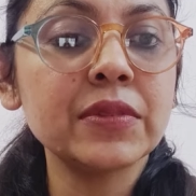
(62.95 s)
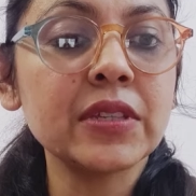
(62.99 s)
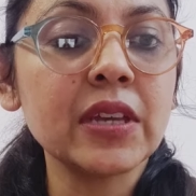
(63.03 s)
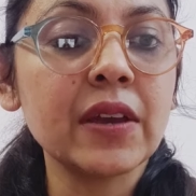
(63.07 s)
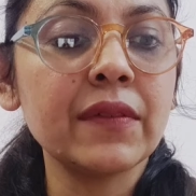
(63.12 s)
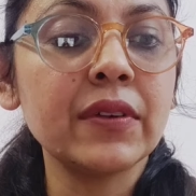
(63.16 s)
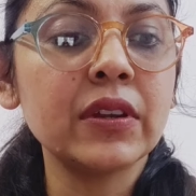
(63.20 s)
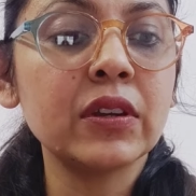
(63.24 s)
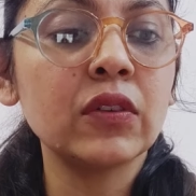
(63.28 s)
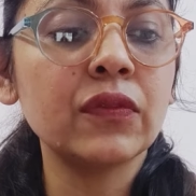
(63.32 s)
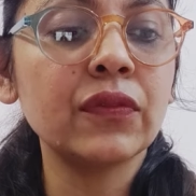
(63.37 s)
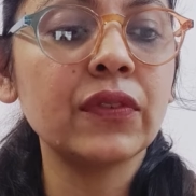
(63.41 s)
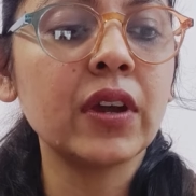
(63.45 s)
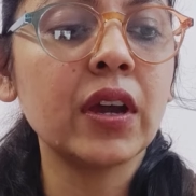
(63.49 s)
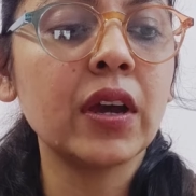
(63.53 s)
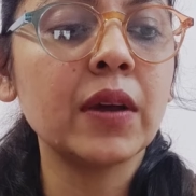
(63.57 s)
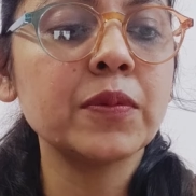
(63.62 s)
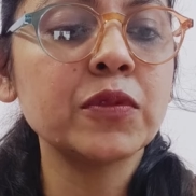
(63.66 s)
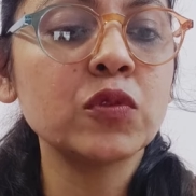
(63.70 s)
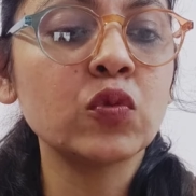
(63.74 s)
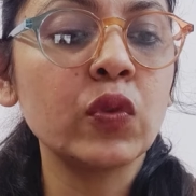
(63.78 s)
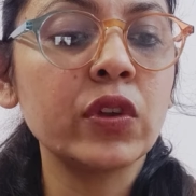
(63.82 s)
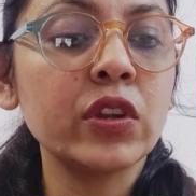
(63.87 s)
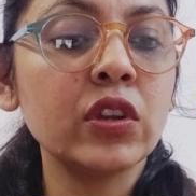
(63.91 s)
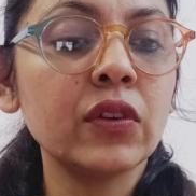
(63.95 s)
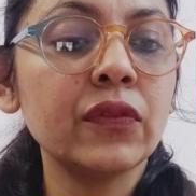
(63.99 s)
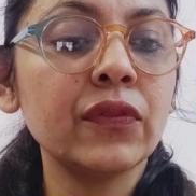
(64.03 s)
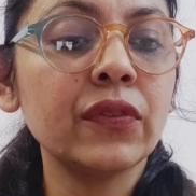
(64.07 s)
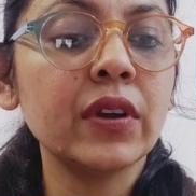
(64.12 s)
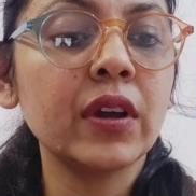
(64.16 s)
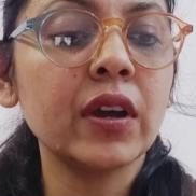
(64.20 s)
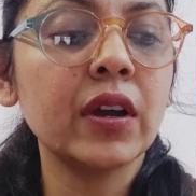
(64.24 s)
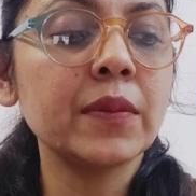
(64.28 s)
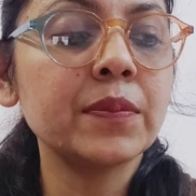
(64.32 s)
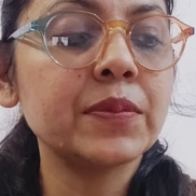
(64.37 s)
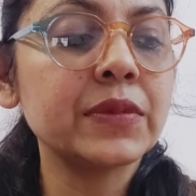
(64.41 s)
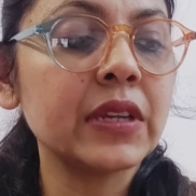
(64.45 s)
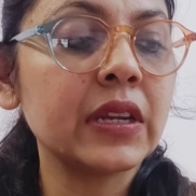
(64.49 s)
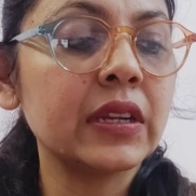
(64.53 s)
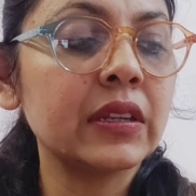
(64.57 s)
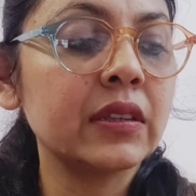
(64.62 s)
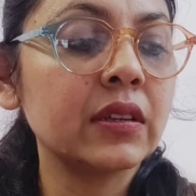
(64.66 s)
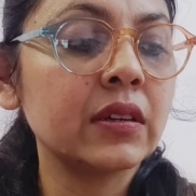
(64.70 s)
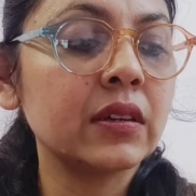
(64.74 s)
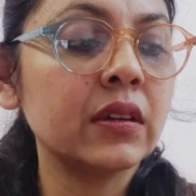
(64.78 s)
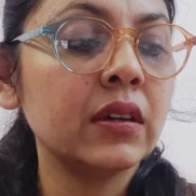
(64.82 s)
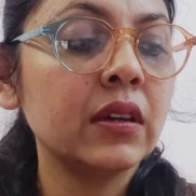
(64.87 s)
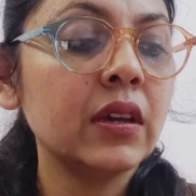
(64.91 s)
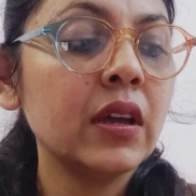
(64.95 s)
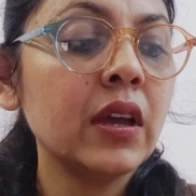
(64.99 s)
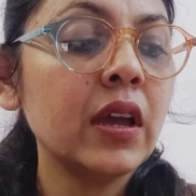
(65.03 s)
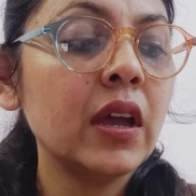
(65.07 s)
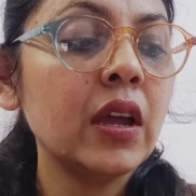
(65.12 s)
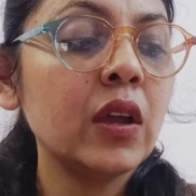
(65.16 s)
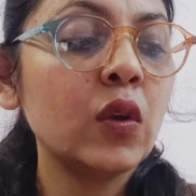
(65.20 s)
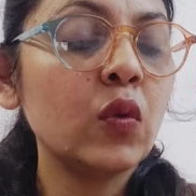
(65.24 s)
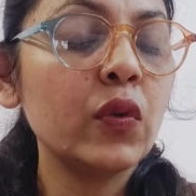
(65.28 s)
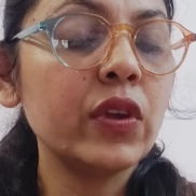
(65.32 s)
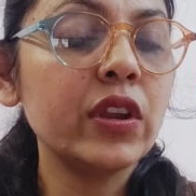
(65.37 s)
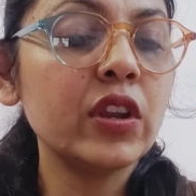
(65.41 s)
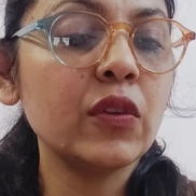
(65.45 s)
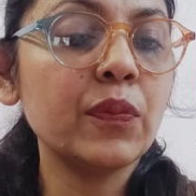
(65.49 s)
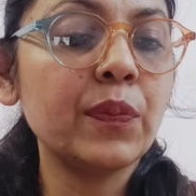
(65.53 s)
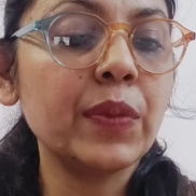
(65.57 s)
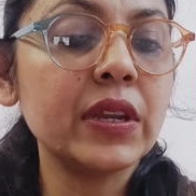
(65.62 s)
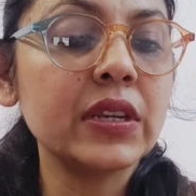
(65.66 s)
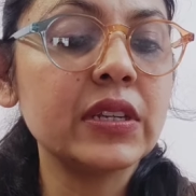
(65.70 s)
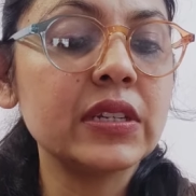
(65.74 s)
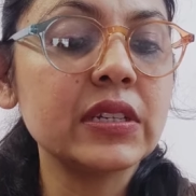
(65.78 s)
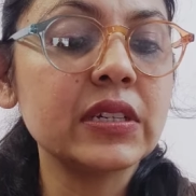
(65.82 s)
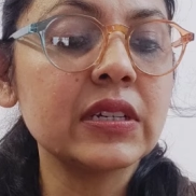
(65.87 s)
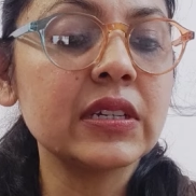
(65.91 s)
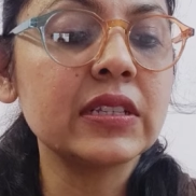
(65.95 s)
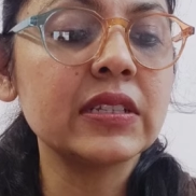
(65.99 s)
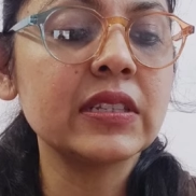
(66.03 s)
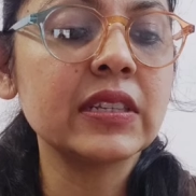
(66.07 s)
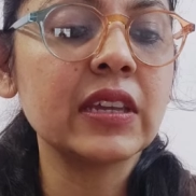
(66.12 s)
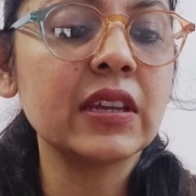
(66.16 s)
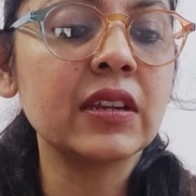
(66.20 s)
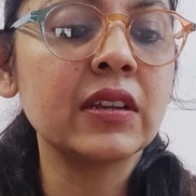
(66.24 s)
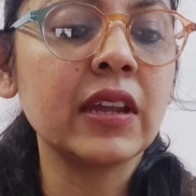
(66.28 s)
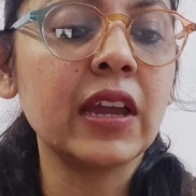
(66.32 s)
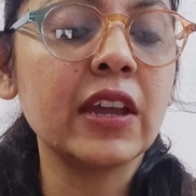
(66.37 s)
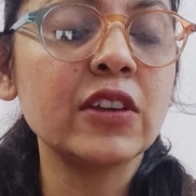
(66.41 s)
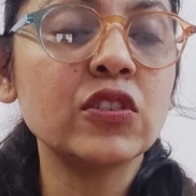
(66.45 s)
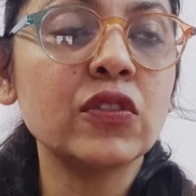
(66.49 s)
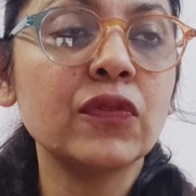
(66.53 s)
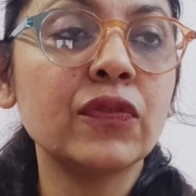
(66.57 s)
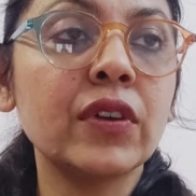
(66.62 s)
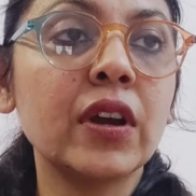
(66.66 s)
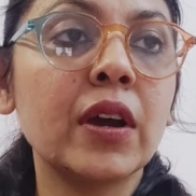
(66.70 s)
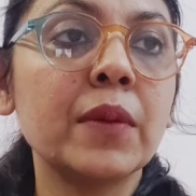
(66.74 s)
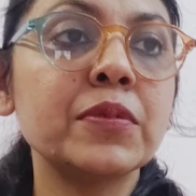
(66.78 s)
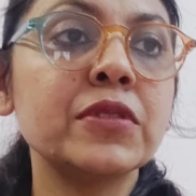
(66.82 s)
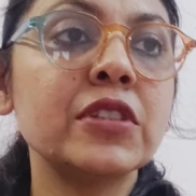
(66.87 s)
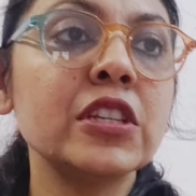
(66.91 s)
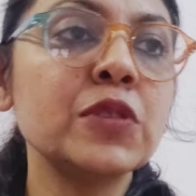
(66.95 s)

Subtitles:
Seven of Cups, Queen of Cups and the Queen of Pentacles, Knight of Cups.